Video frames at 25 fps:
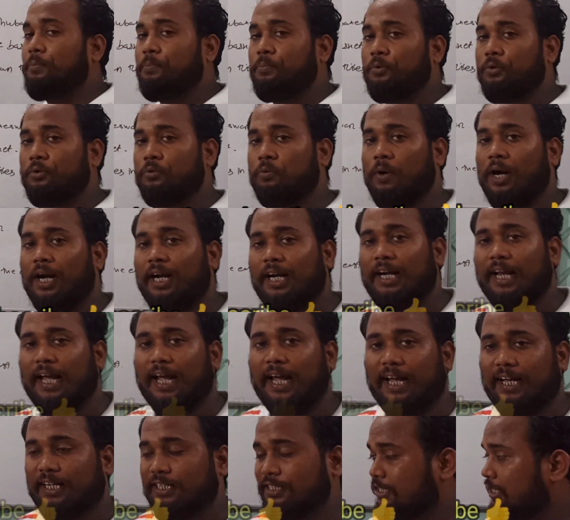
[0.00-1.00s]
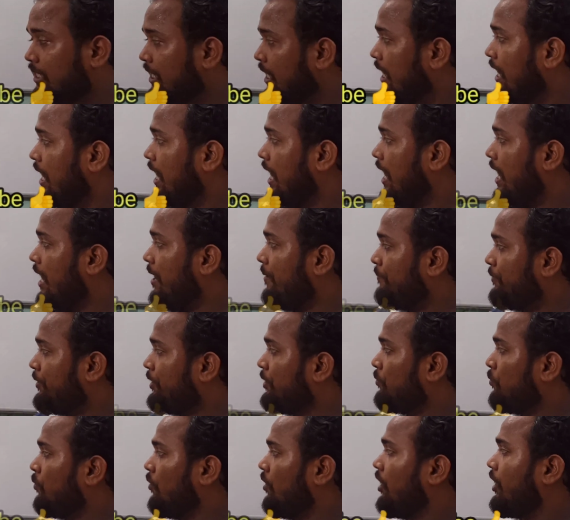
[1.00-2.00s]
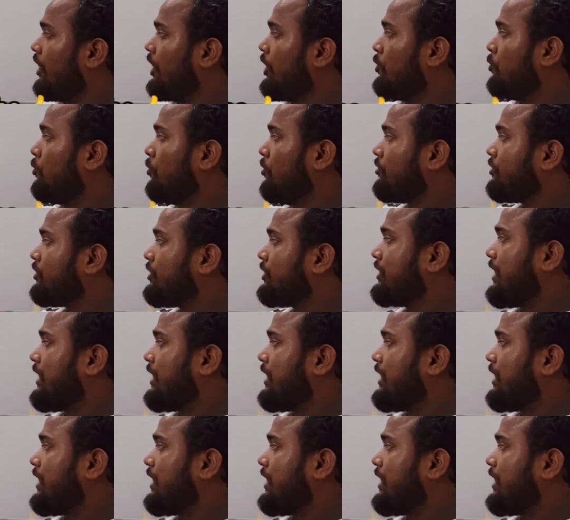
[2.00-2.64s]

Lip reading: to put what? S. Everyone knows